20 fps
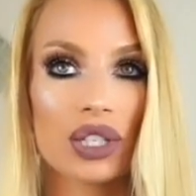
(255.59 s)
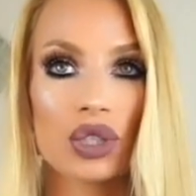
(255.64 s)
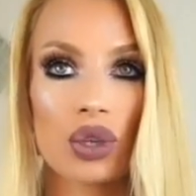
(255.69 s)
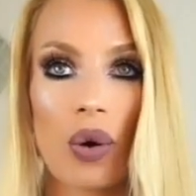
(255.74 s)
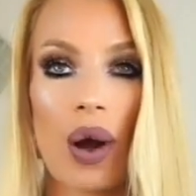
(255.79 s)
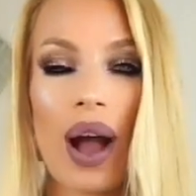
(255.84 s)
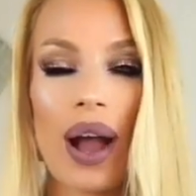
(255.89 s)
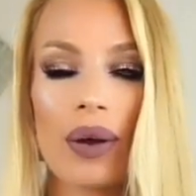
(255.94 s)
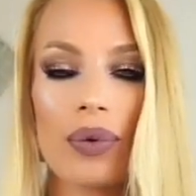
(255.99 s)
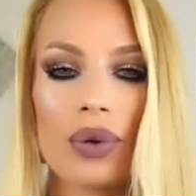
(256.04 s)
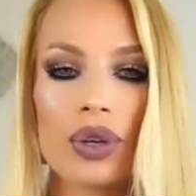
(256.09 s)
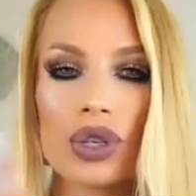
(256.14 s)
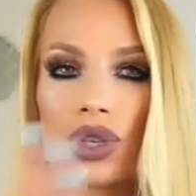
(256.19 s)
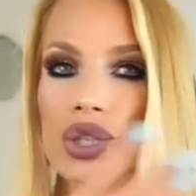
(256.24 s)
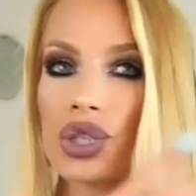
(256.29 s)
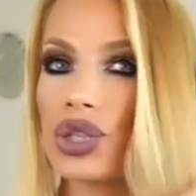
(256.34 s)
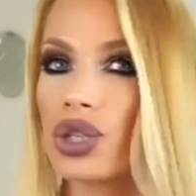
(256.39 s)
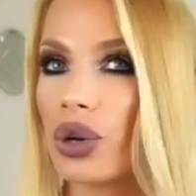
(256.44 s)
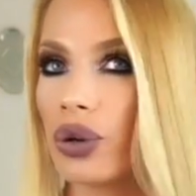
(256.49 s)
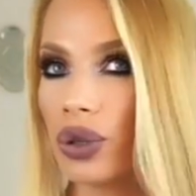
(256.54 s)
So I will
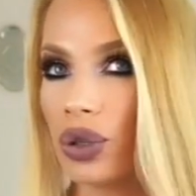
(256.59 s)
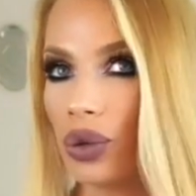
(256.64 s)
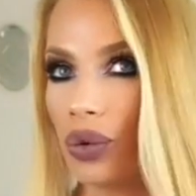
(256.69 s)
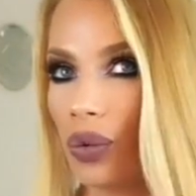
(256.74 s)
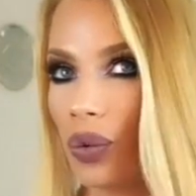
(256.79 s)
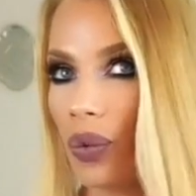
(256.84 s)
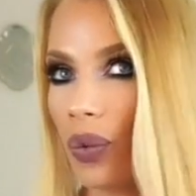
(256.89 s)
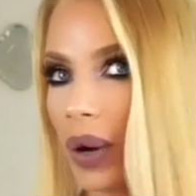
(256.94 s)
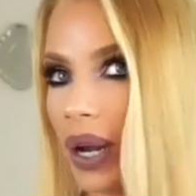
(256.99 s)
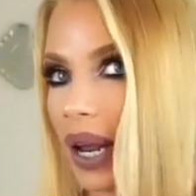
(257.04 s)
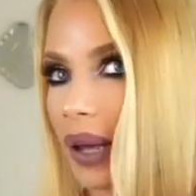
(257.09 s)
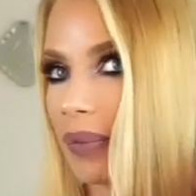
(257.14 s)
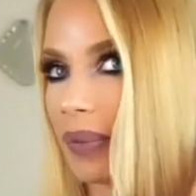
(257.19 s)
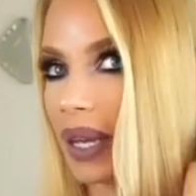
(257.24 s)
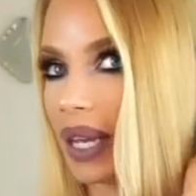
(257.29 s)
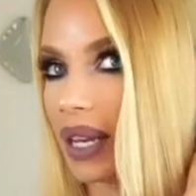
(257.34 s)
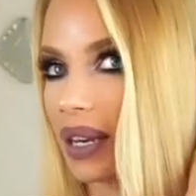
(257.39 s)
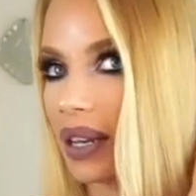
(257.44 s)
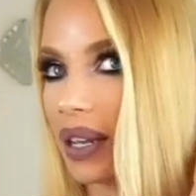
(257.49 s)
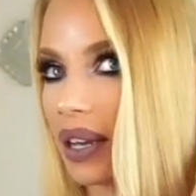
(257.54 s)
show you what I
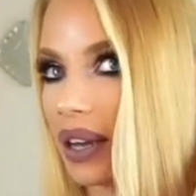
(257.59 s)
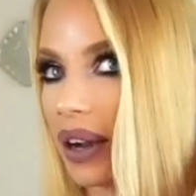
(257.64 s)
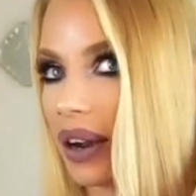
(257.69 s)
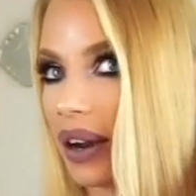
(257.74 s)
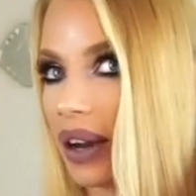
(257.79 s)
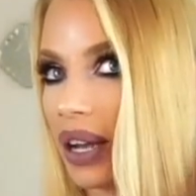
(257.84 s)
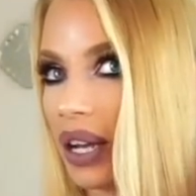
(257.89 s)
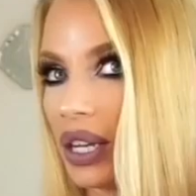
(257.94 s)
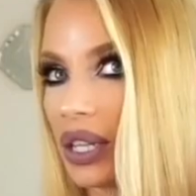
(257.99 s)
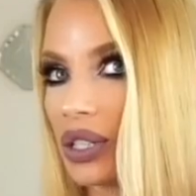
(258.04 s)
mean here.